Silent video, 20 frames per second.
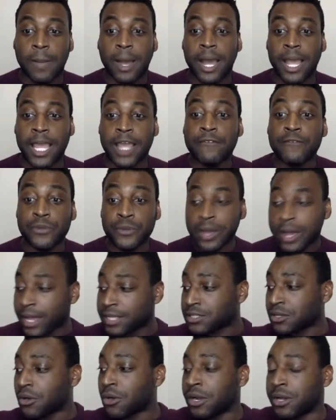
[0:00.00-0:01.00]
If you
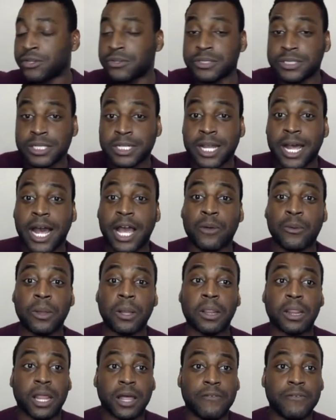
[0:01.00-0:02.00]
guys are interested, I
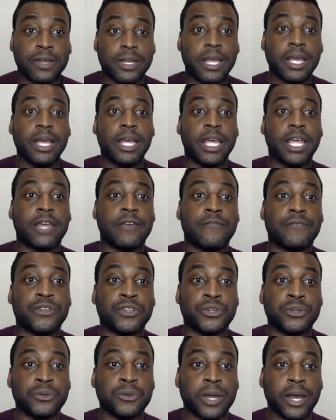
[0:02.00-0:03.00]
would love it if
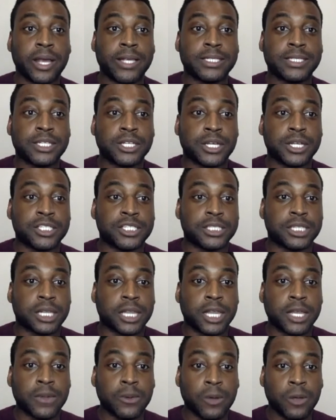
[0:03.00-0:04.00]
you guys could just
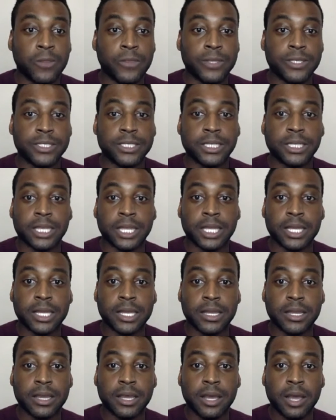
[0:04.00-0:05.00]
click on this
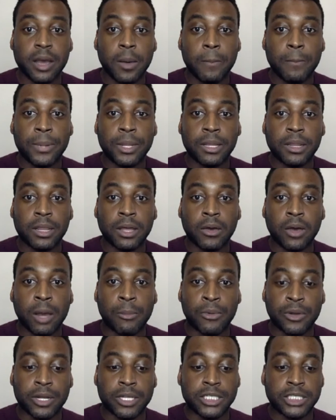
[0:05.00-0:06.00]
link below.
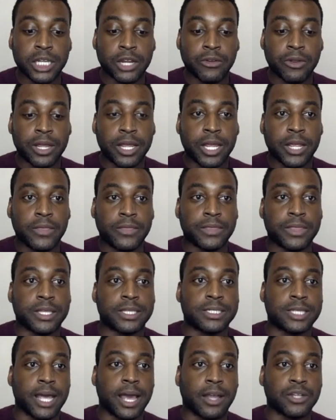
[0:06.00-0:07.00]
I'm going to share it in
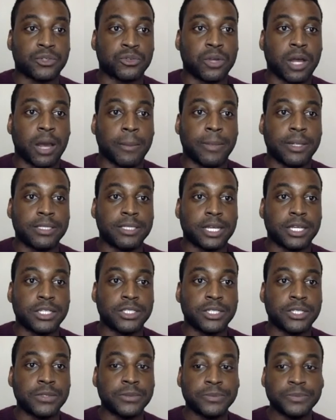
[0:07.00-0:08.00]
this actual comment
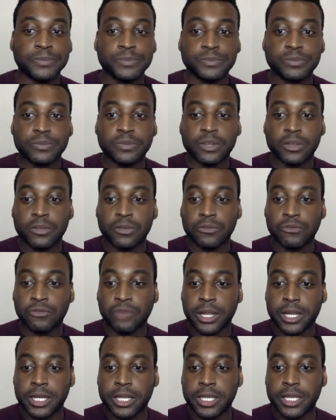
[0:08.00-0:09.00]
section
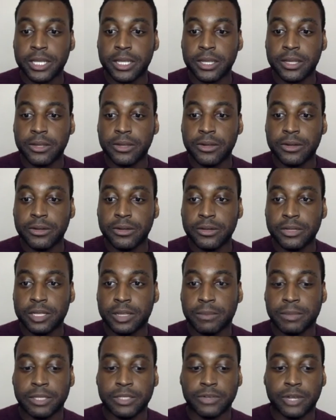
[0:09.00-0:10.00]
right here.
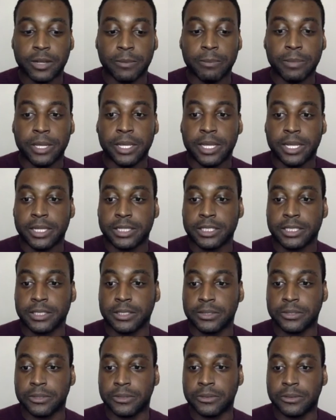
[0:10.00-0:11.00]
Let me try to pin it
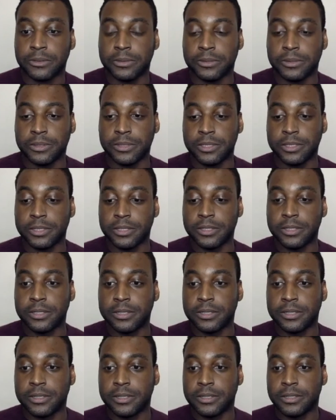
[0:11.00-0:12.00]
too.
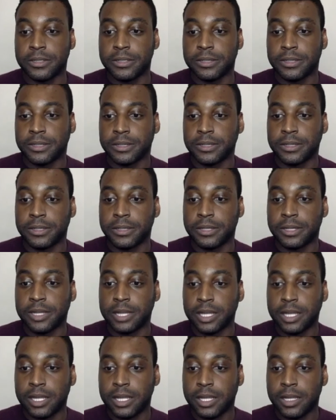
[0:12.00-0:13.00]
Let
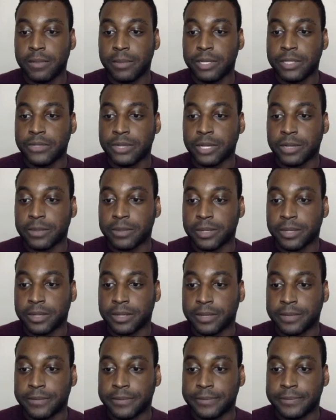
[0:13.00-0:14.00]
me try to pin
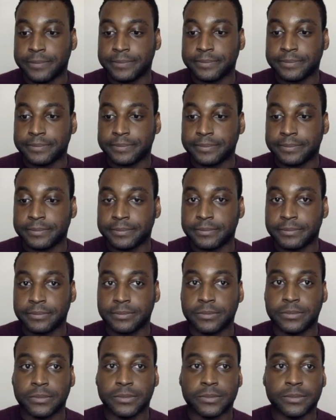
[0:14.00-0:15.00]
it.
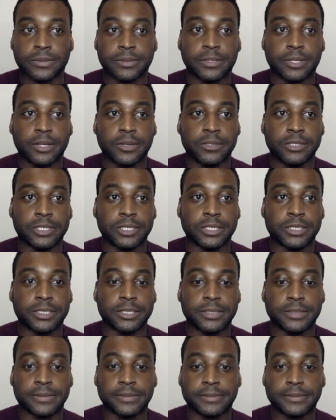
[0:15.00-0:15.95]
Oh, geez.